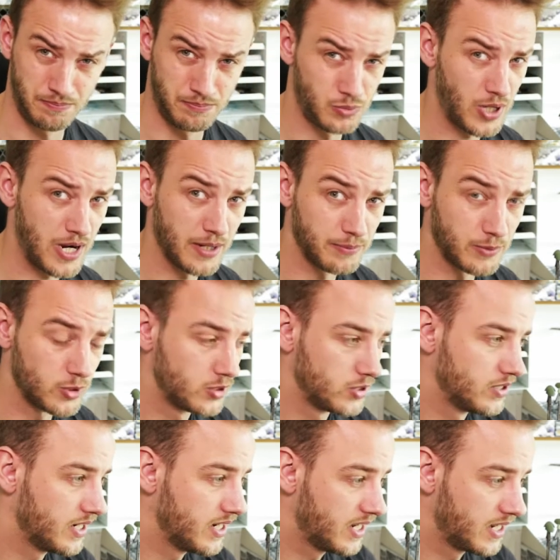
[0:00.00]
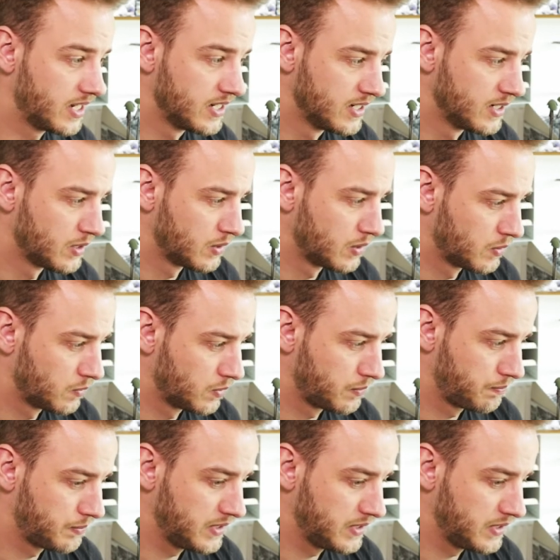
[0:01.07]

primer would